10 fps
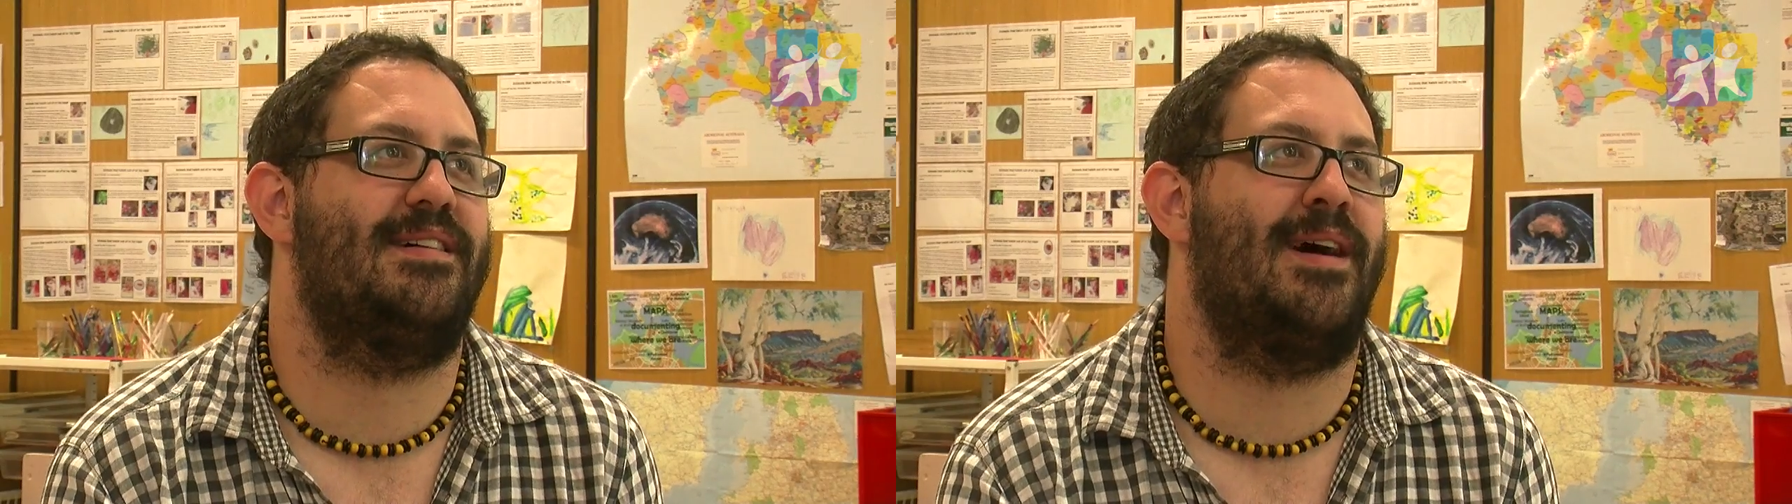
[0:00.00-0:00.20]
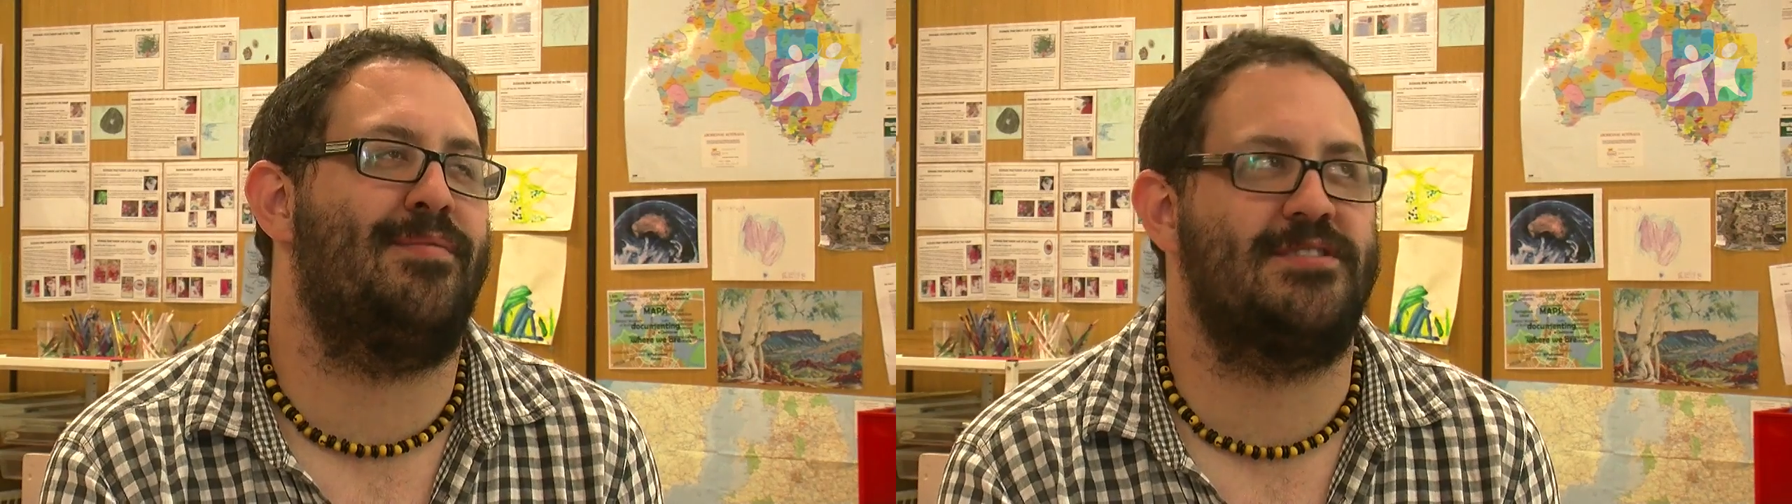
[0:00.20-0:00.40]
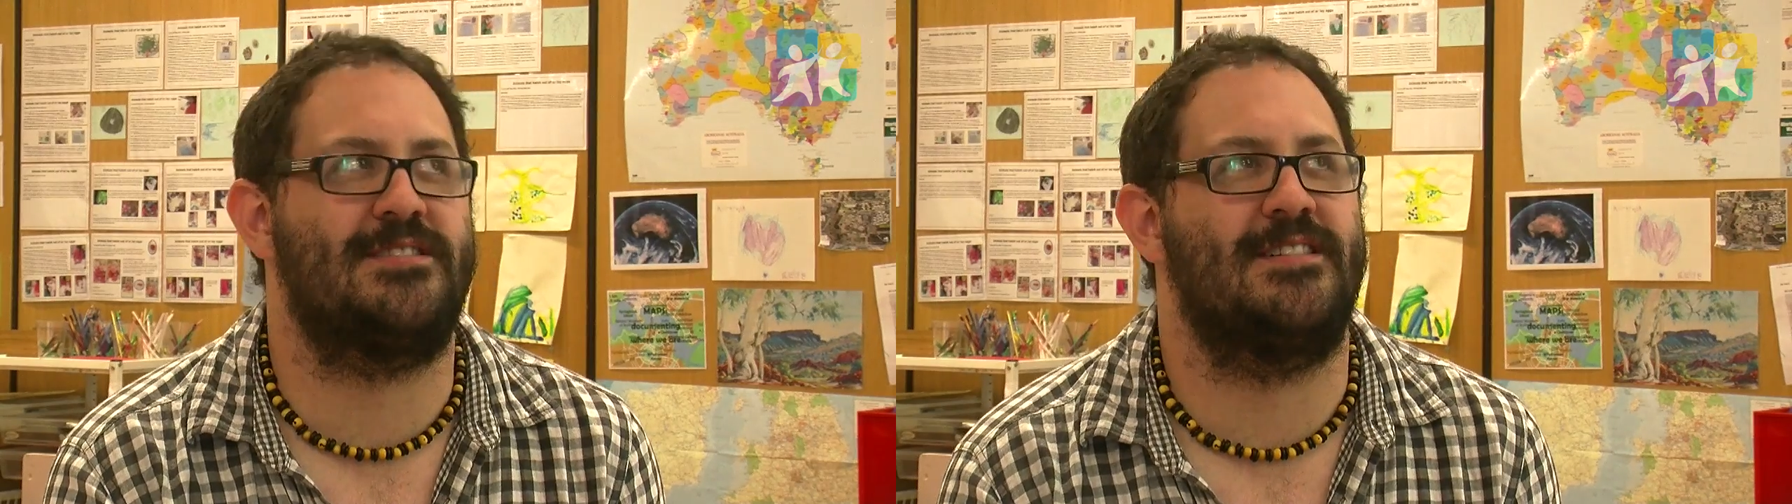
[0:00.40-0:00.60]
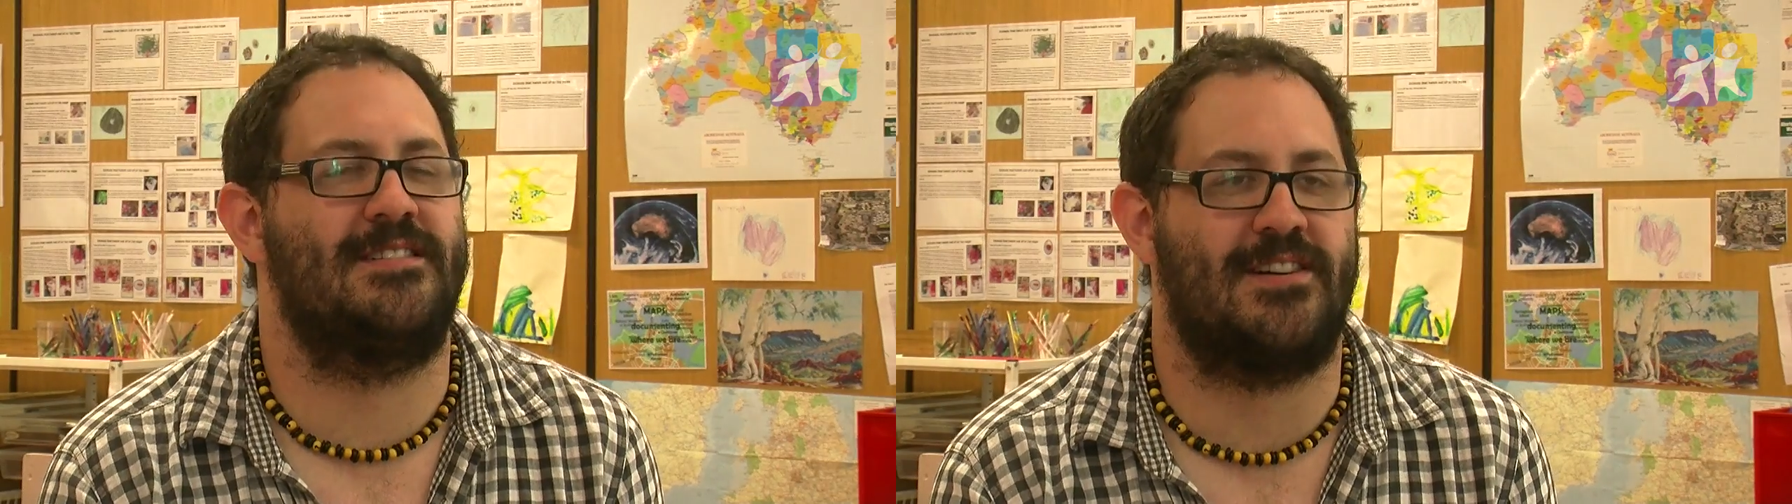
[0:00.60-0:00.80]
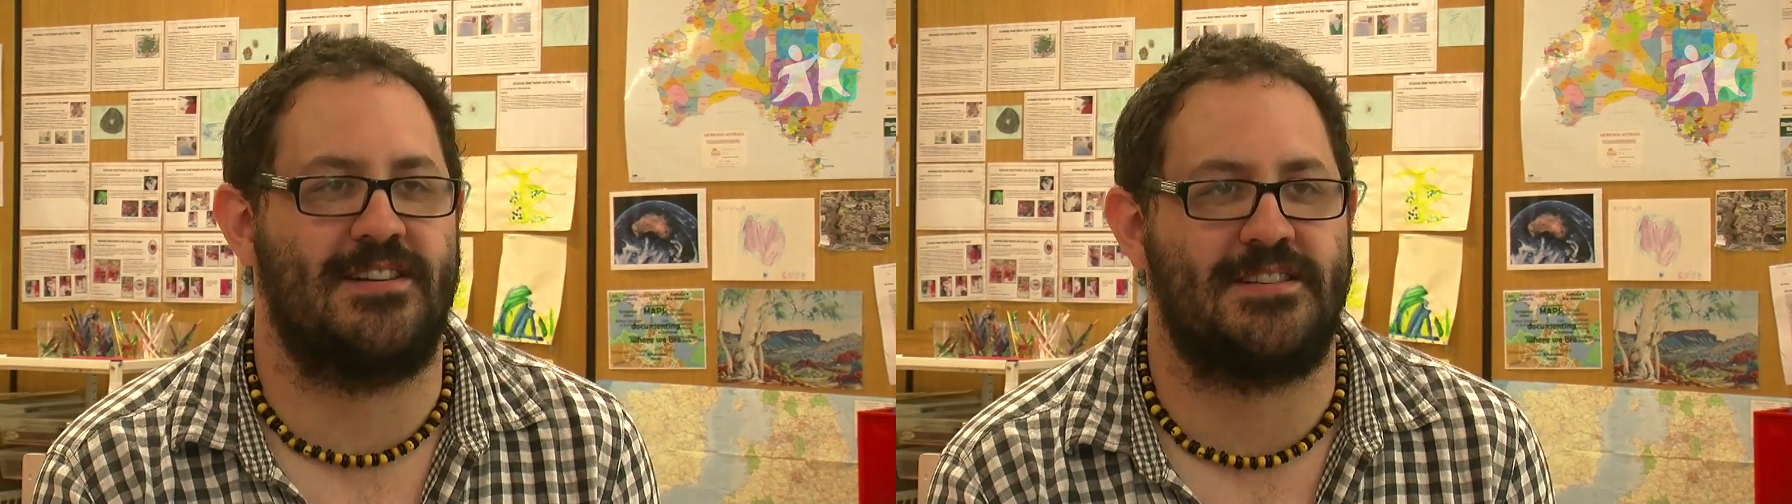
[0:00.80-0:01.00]
Aboriginal
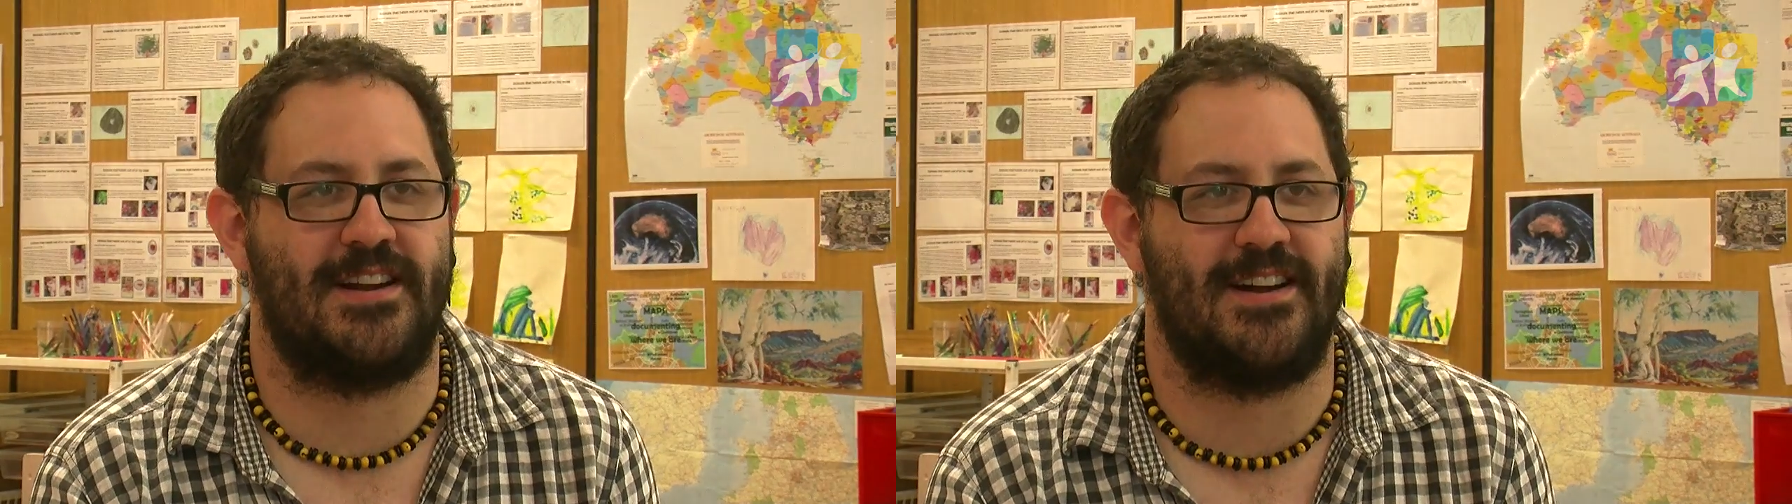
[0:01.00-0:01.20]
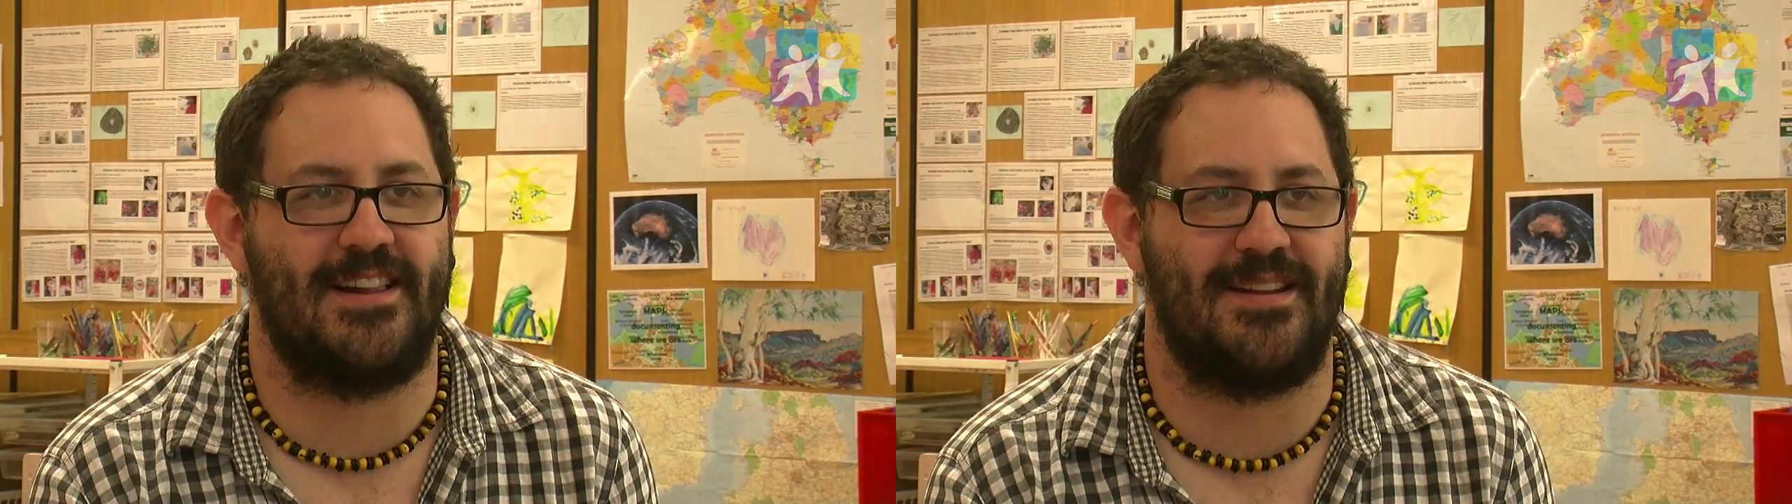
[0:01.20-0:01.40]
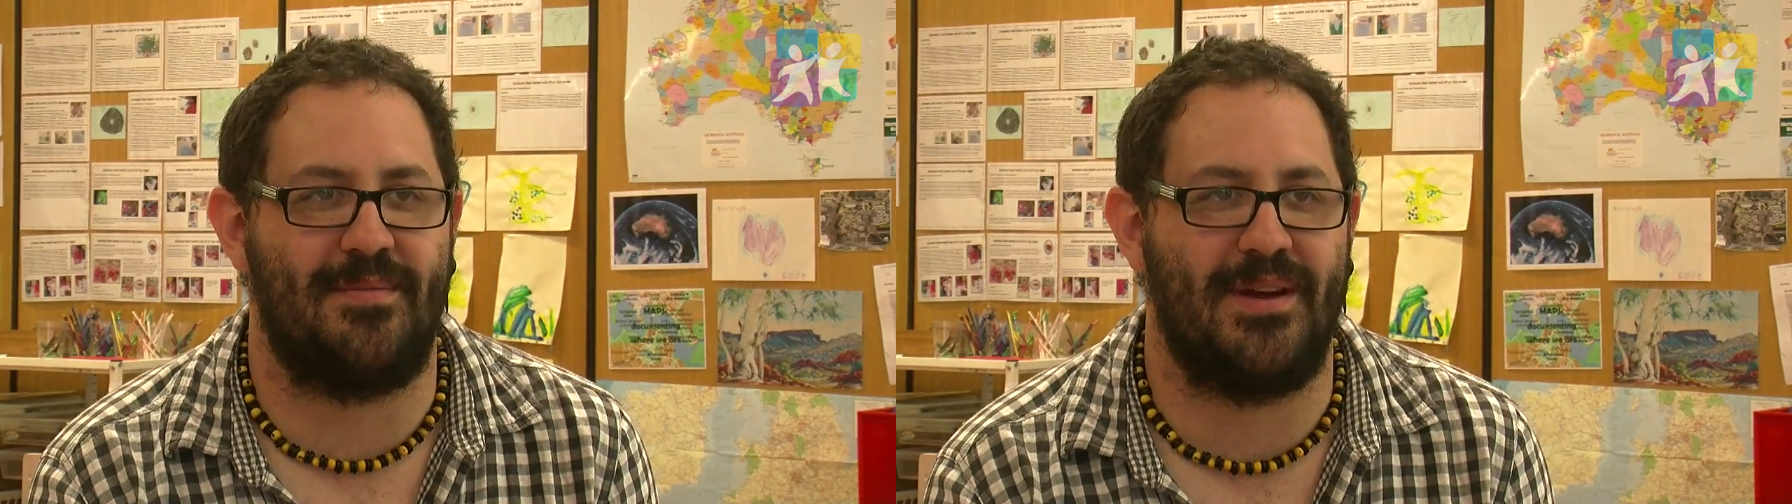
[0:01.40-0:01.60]
and Torres Strait Islander